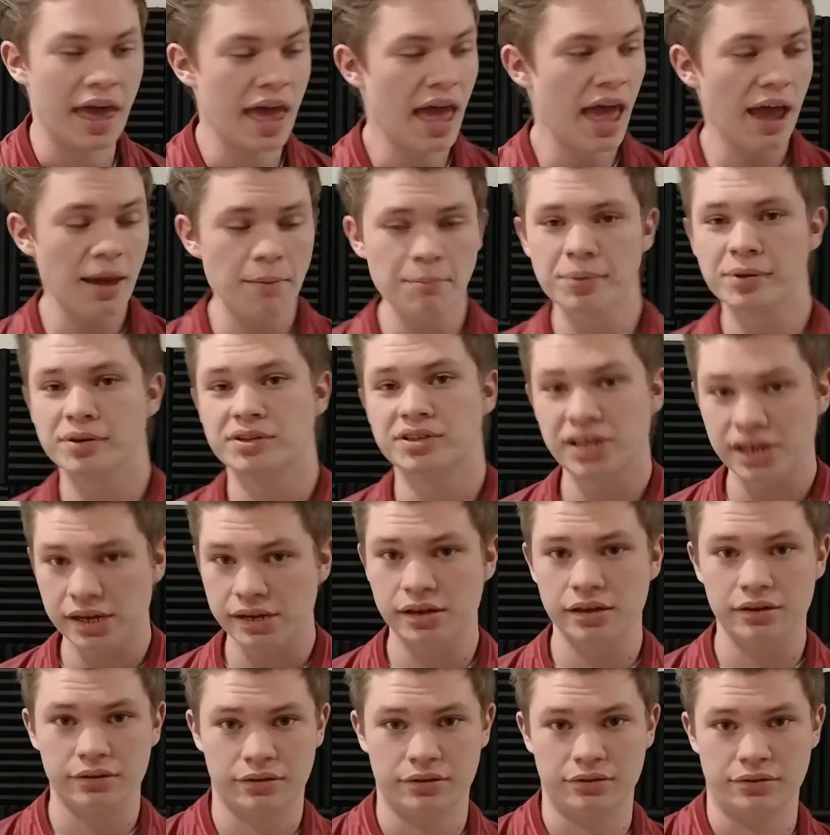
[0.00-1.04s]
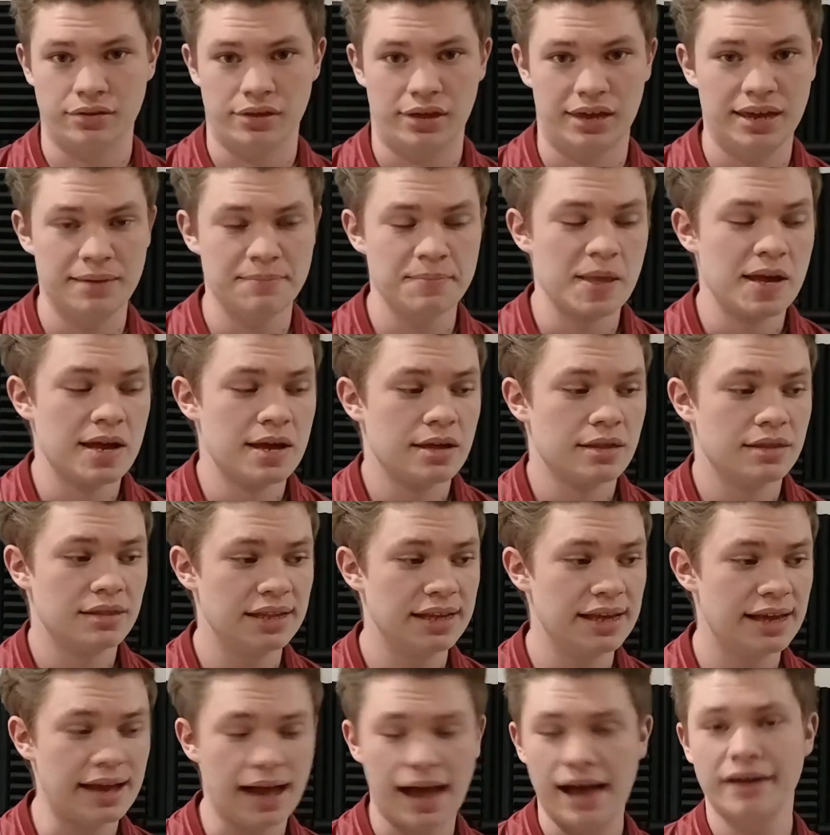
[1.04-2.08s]
and particularly the
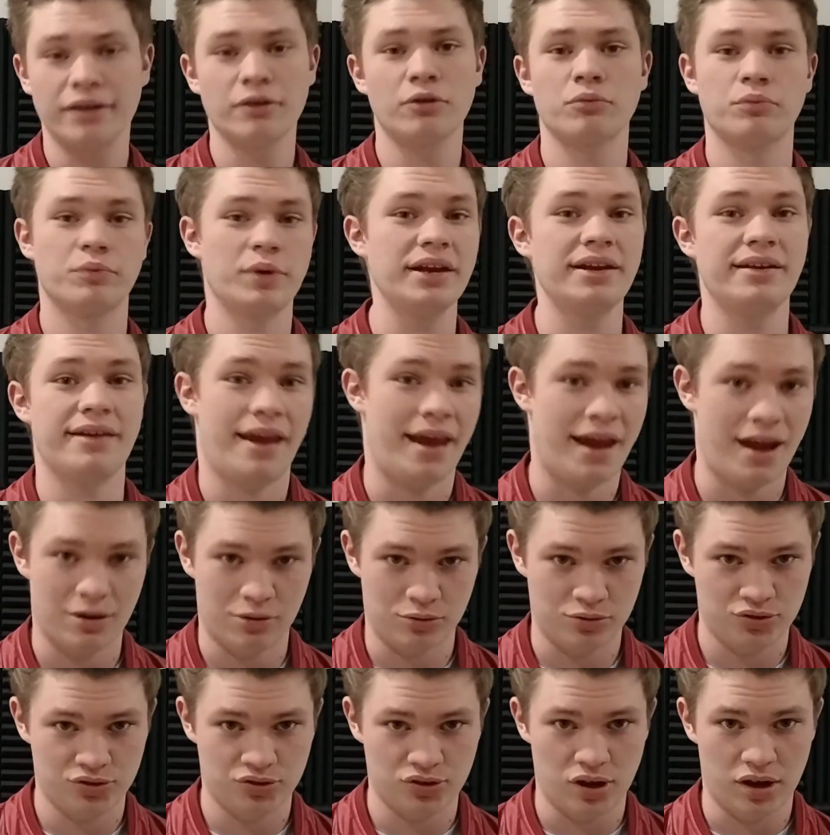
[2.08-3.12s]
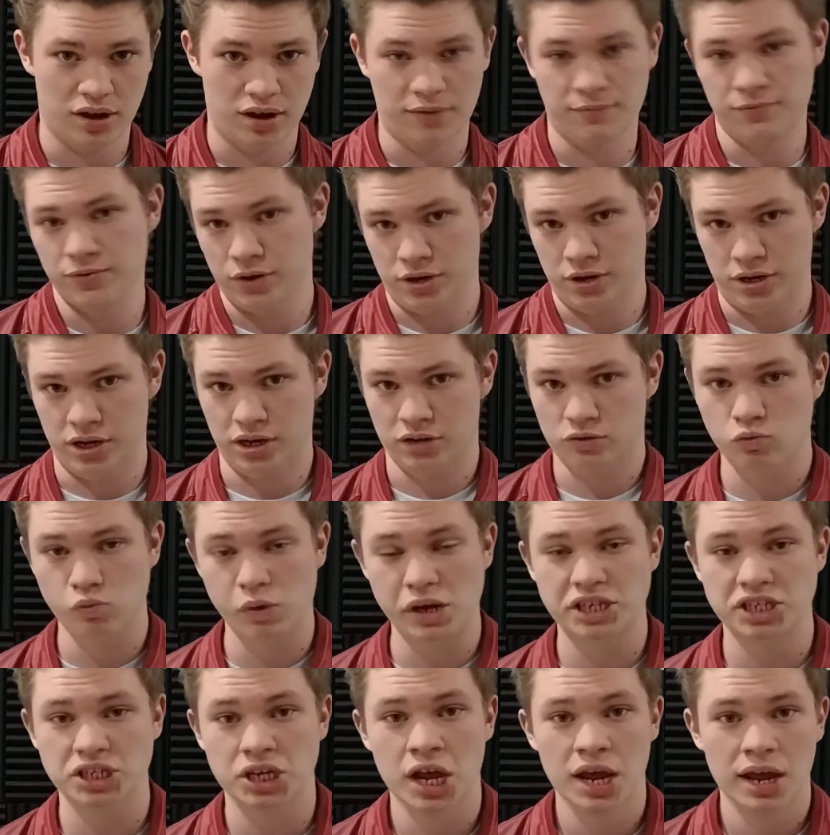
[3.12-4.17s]
Kyle Rittenhouse verdict,
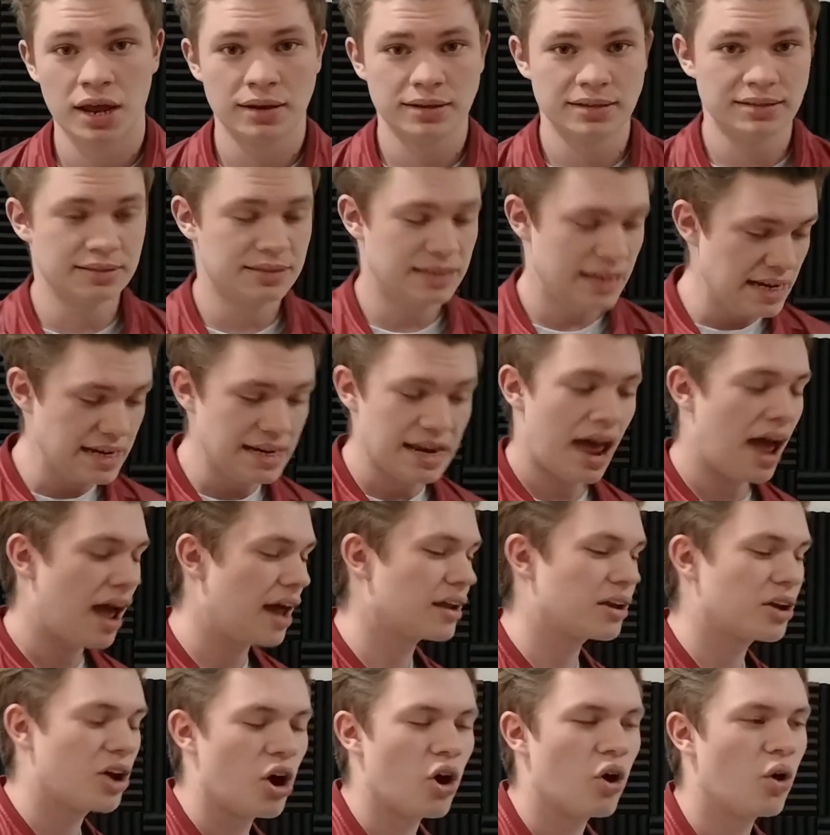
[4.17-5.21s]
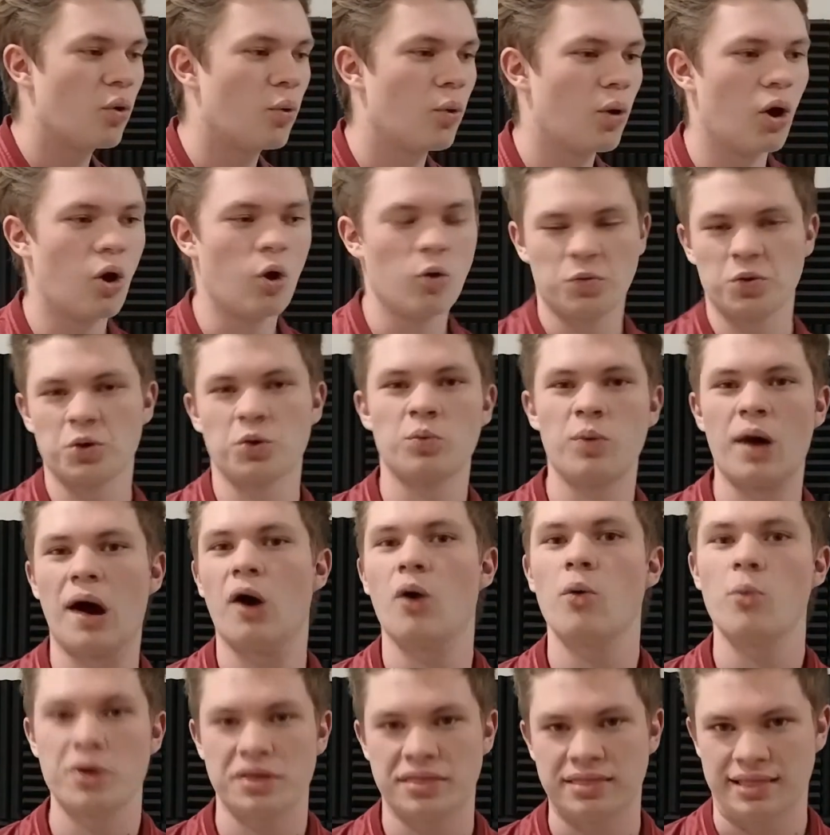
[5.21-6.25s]
which did not go over well
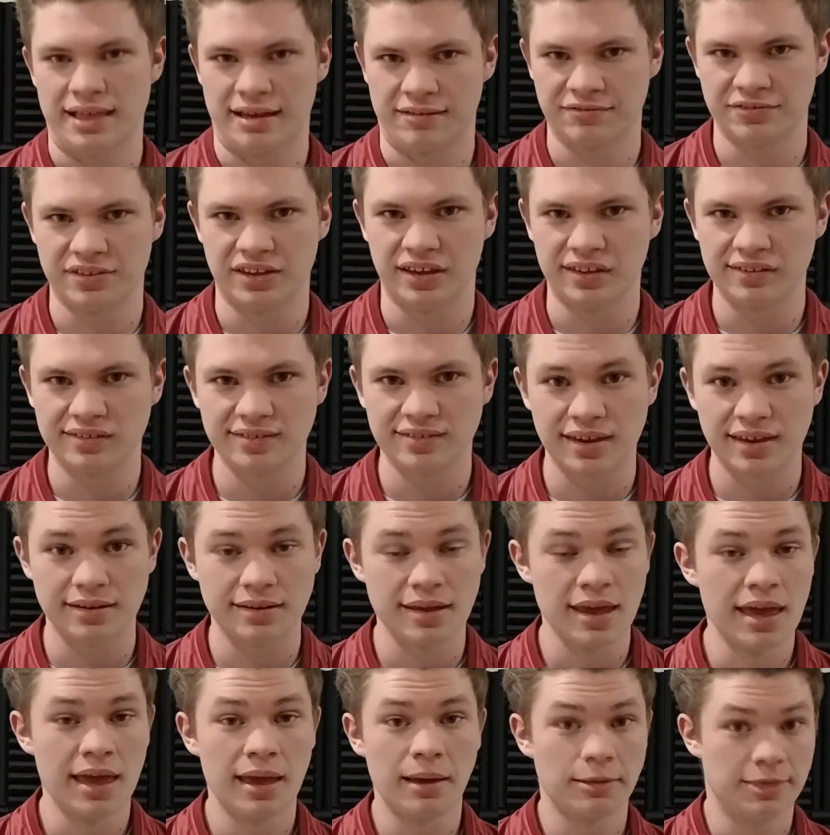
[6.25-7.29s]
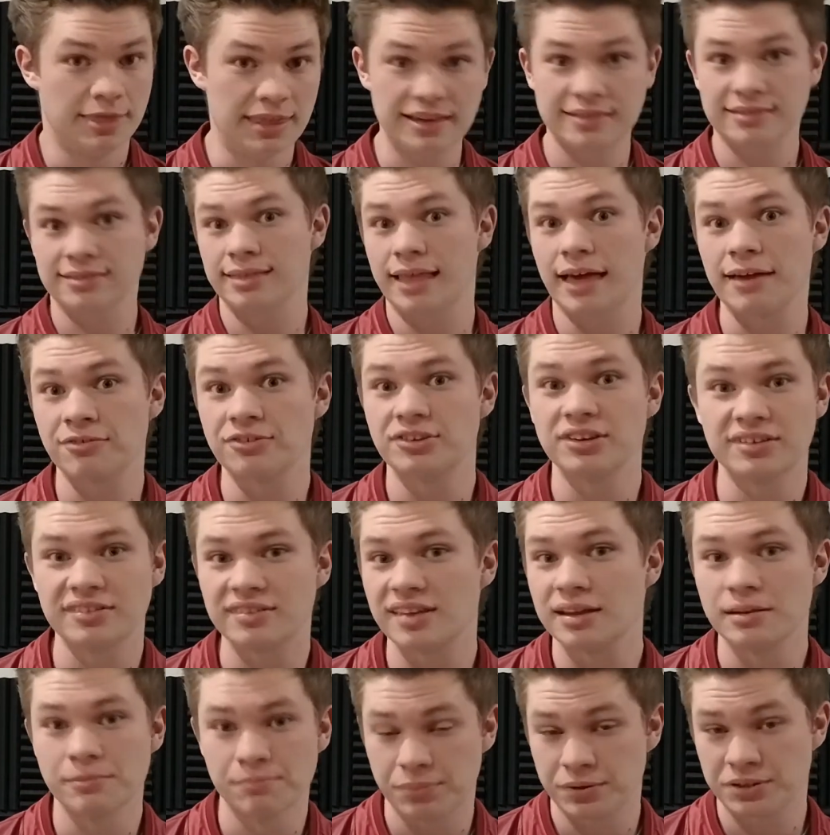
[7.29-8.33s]
with leftists, and this leftist
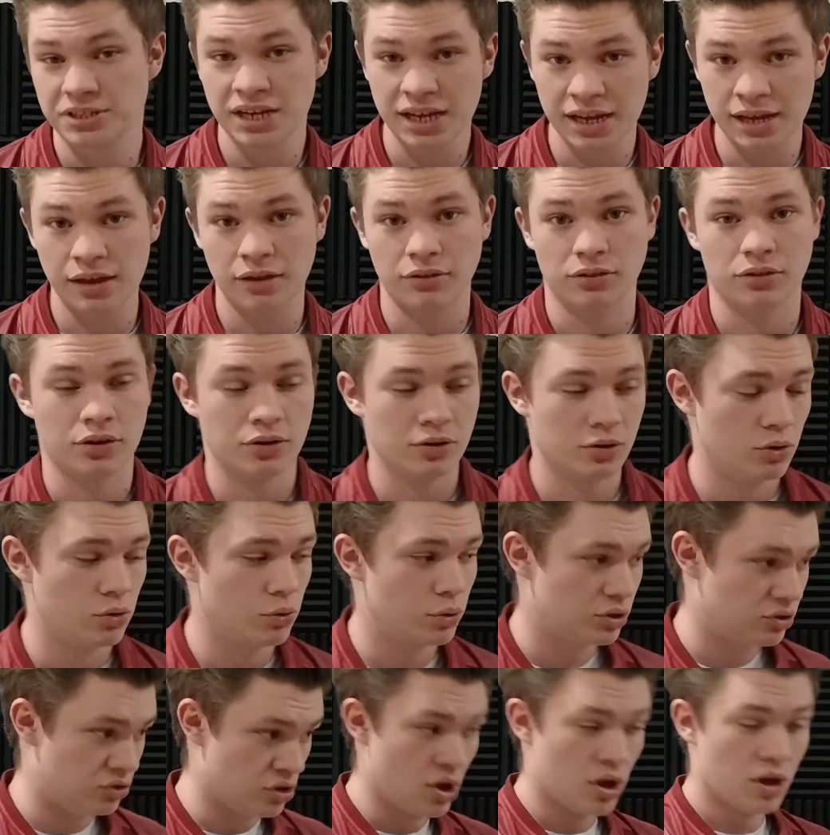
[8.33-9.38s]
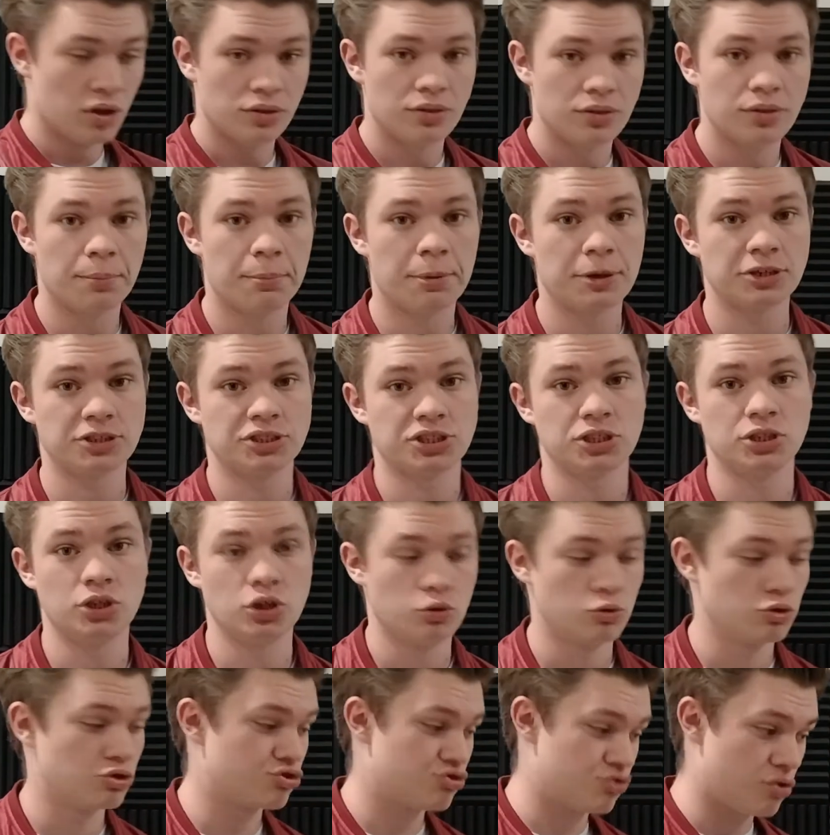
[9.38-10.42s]
in particular, who is the person who
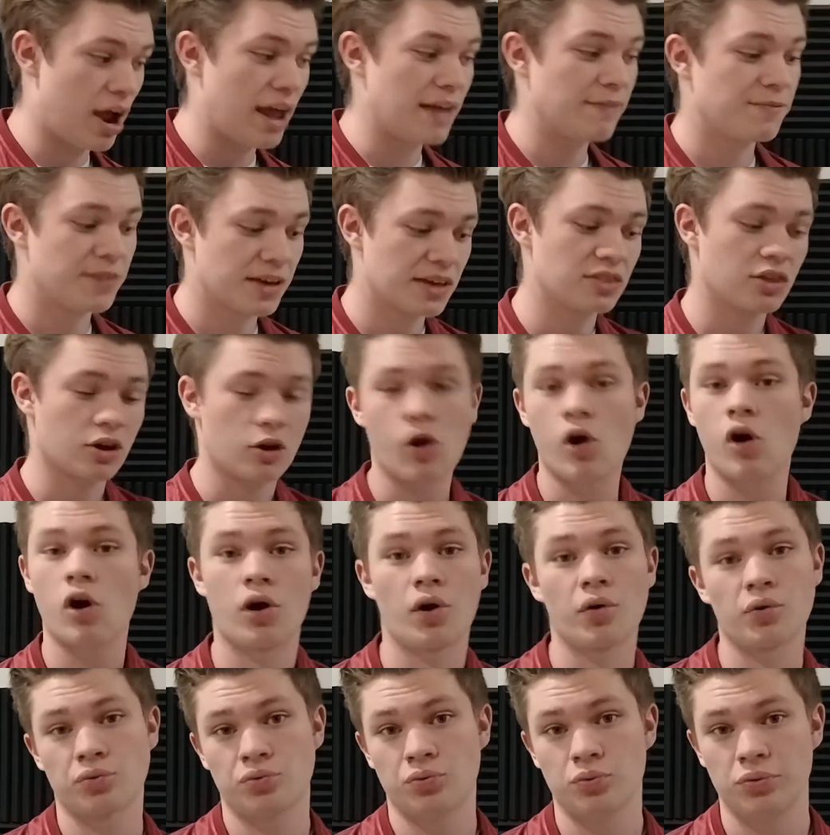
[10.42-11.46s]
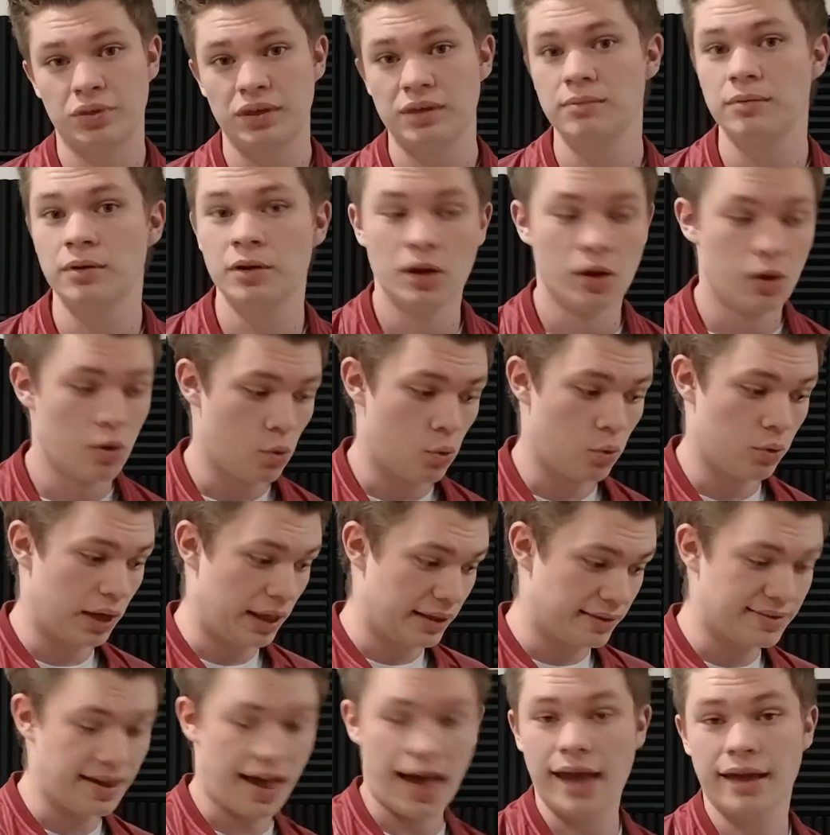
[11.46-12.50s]
was driving the car through the
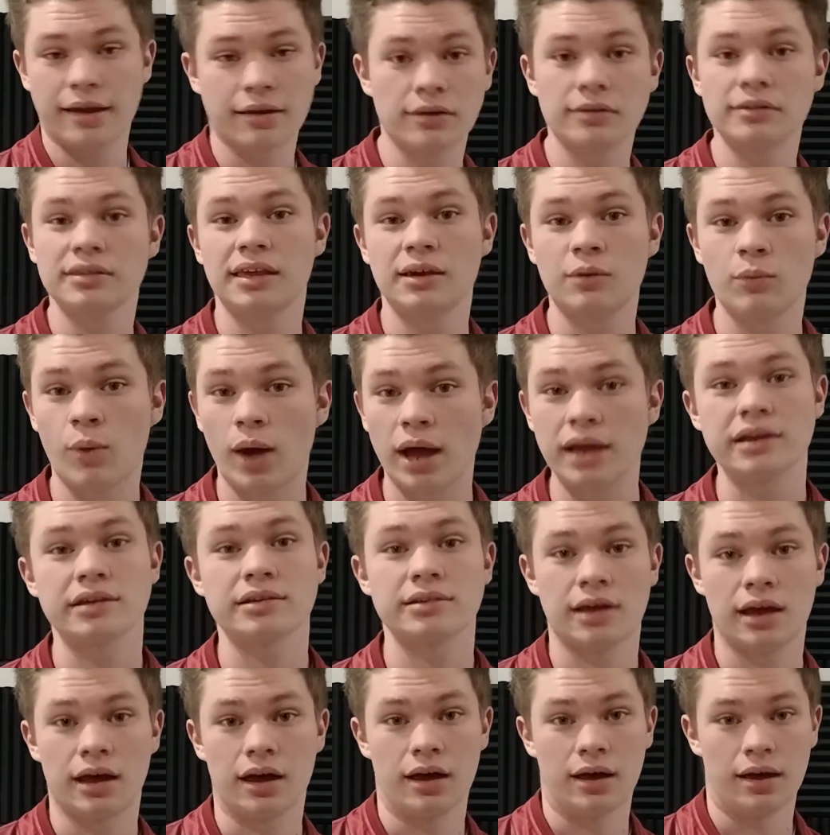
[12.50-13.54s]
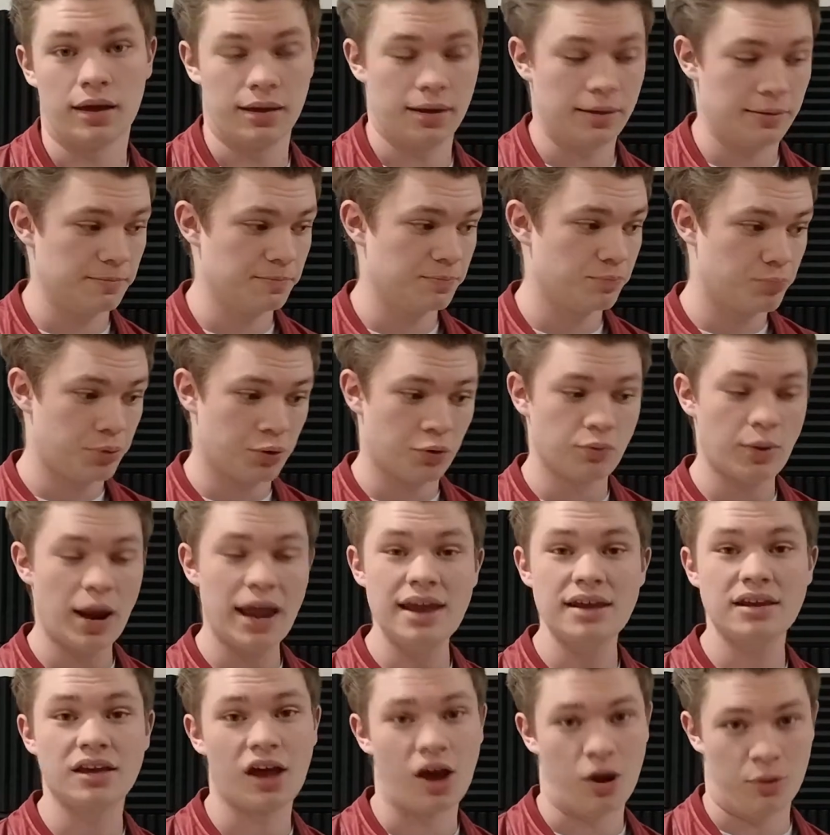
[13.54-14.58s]
entirely white
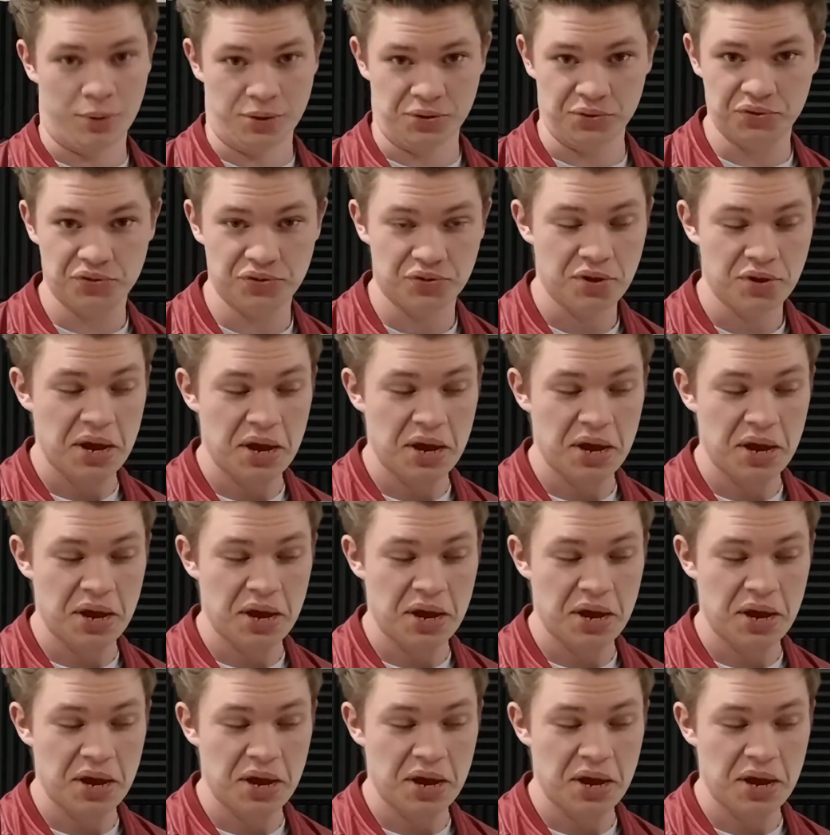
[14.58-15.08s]
parade goers,